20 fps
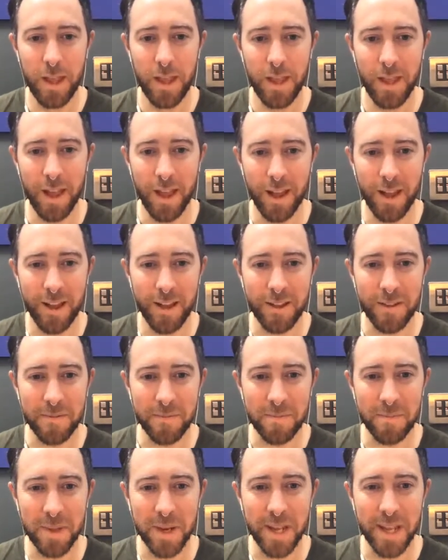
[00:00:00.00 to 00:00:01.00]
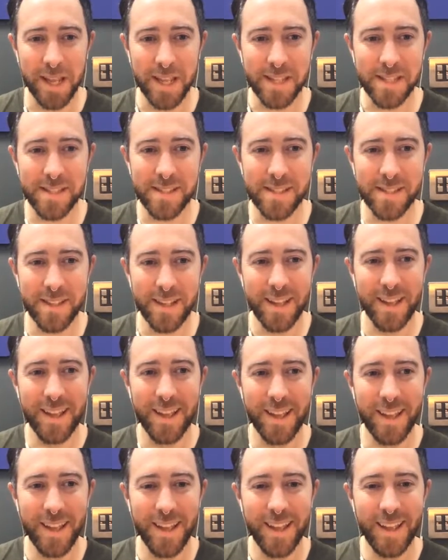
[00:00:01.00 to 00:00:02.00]
But it is
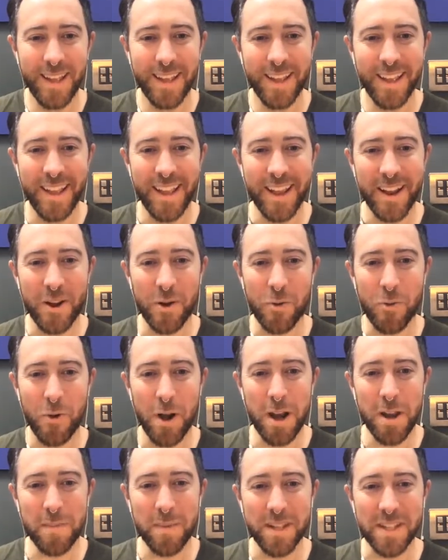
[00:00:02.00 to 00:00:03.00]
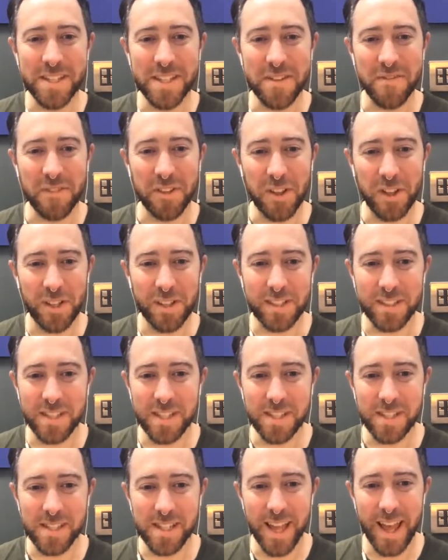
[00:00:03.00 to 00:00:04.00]
incredibly difficult to
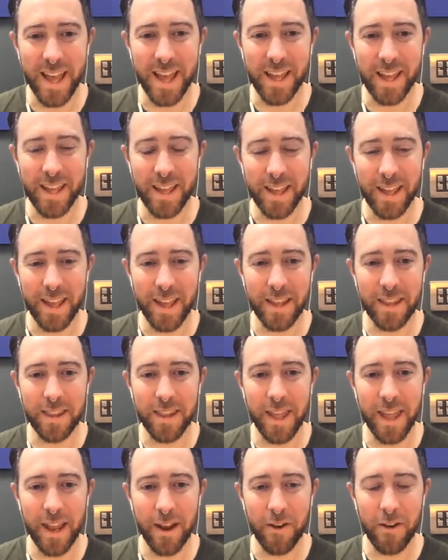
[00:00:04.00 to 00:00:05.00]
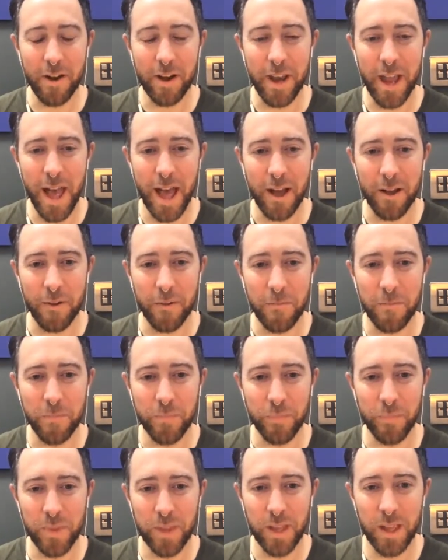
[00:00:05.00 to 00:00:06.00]
stay in the here and now.
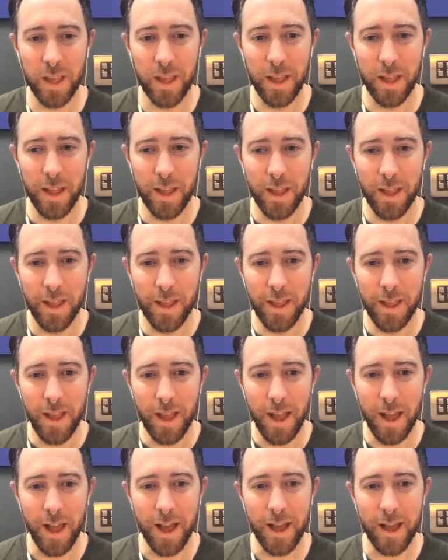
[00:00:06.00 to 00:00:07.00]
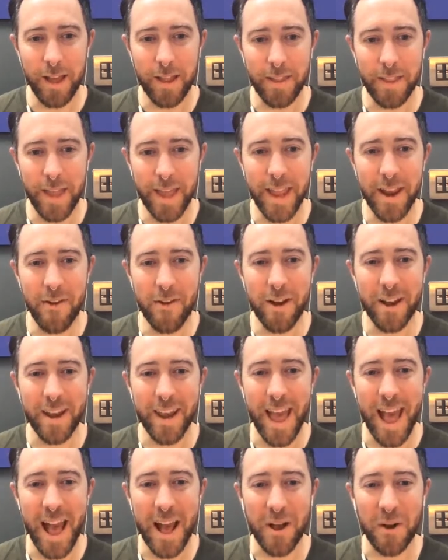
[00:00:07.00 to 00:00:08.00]
The here and
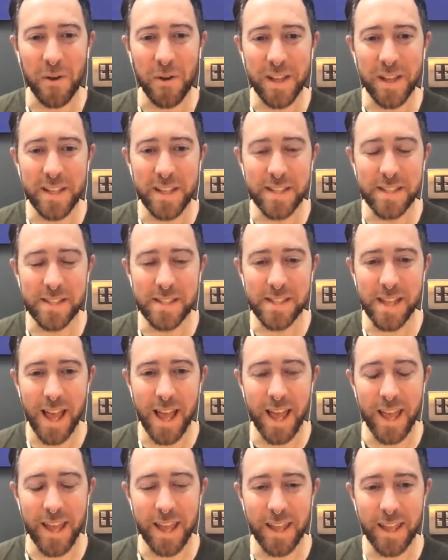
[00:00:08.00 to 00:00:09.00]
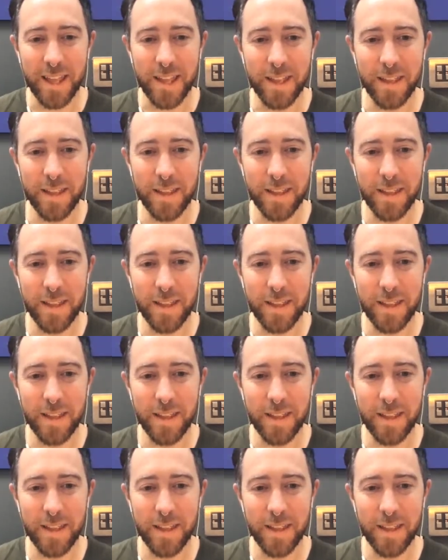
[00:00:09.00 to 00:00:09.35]
now is a